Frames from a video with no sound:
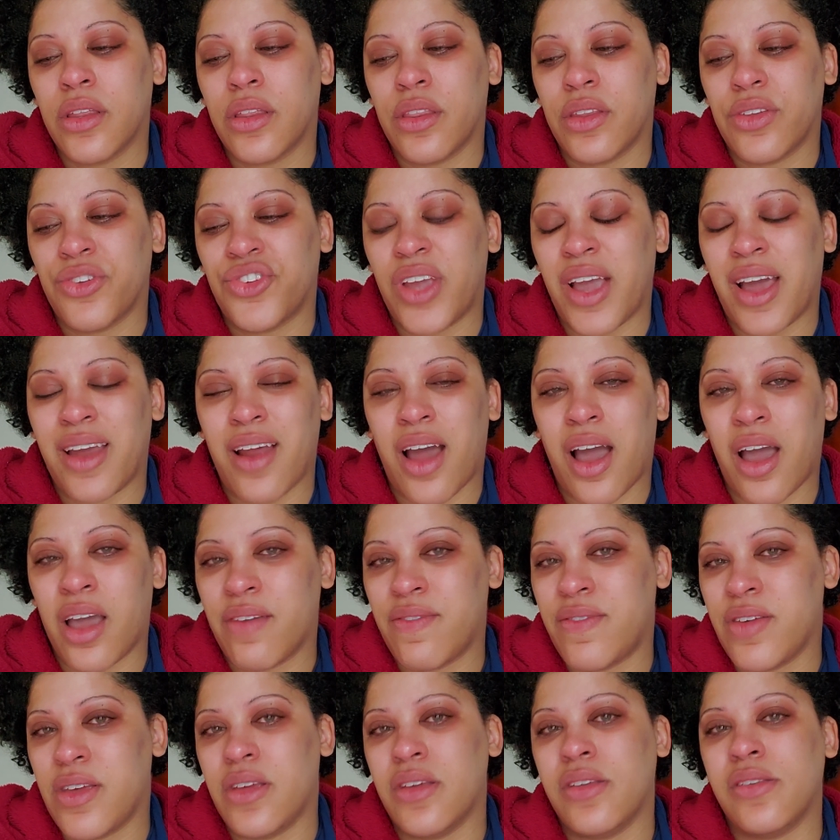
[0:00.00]
She had
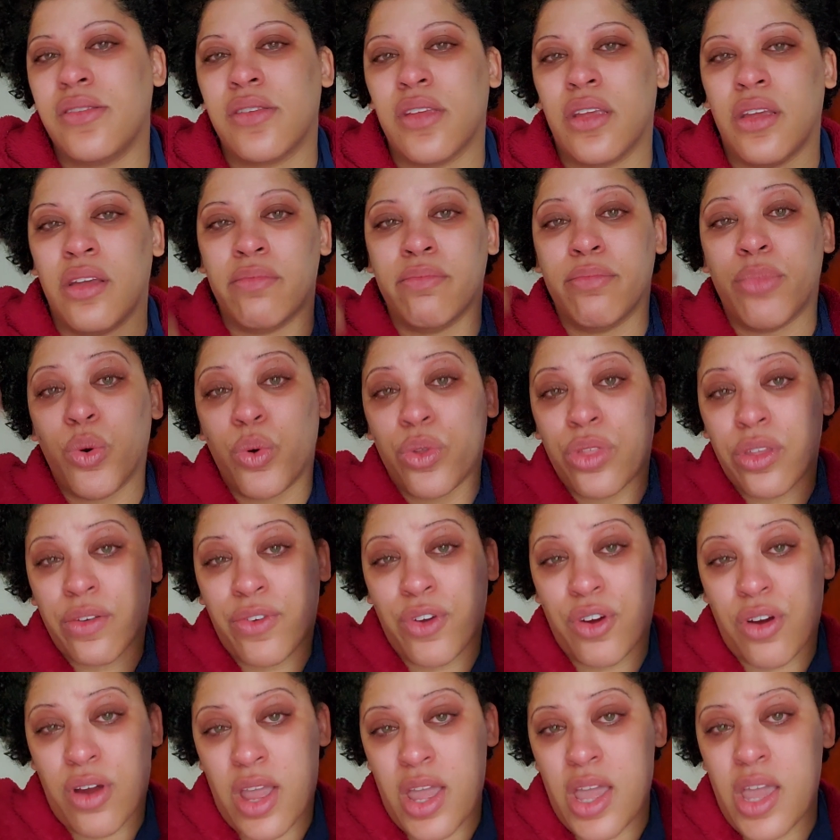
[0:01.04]
IVs in both of
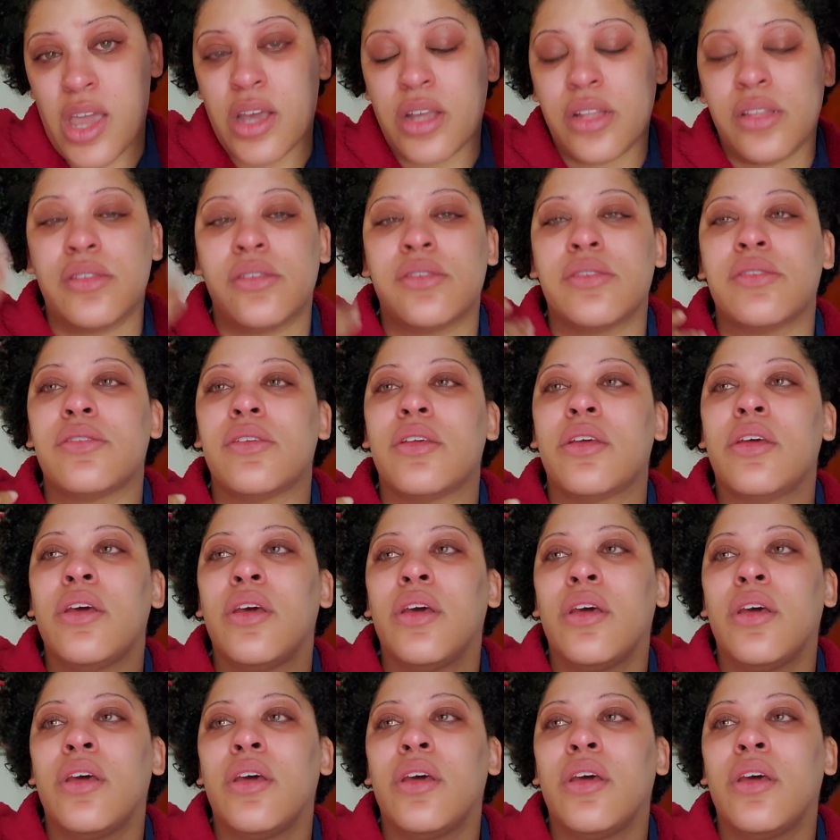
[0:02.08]
her hands,